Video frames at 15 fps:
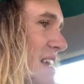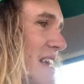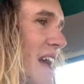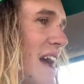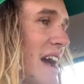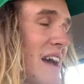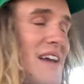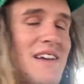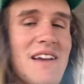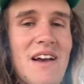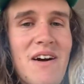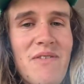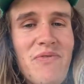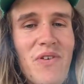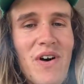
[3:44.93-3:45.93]
yeah,
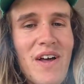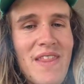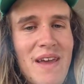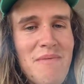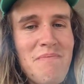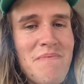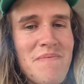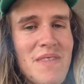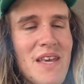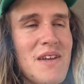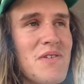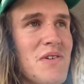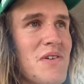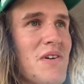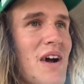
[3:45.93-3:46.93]
go and find them. They're
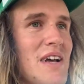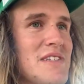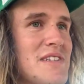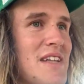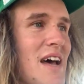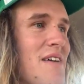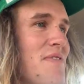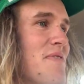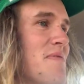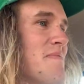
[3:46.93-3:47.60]
doing great stuff.